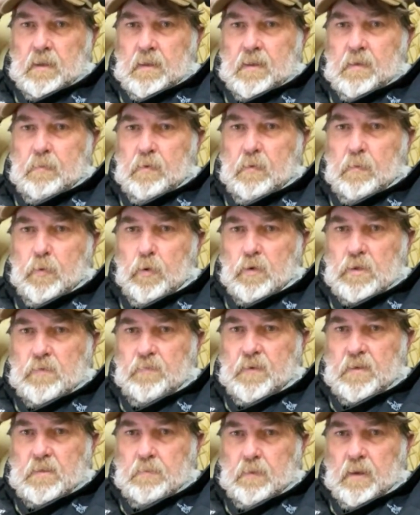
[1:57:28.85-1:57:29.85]
There have been reports of
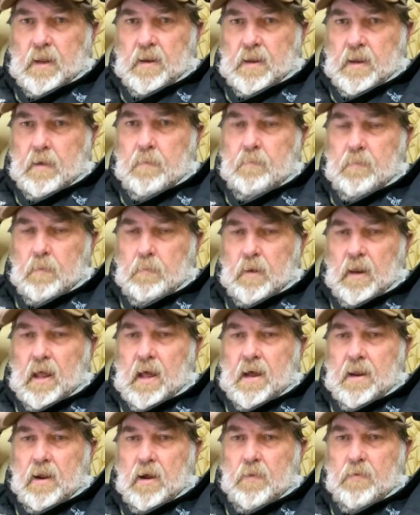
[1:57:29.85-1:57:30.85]
Vince Milan there.
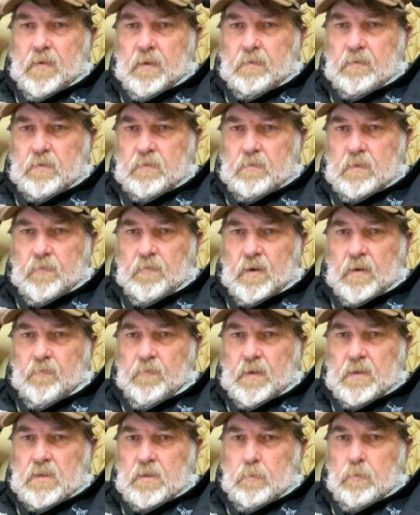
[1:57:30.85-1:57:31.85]
Milan, I think definitely
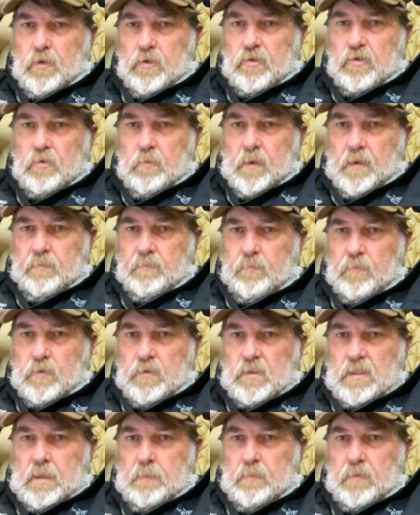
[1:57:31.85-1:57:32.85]
Vince. I'm not sure. It's
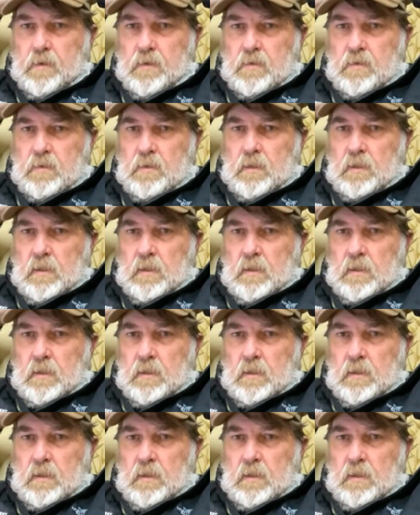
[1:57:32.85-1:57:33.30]
10 minutes.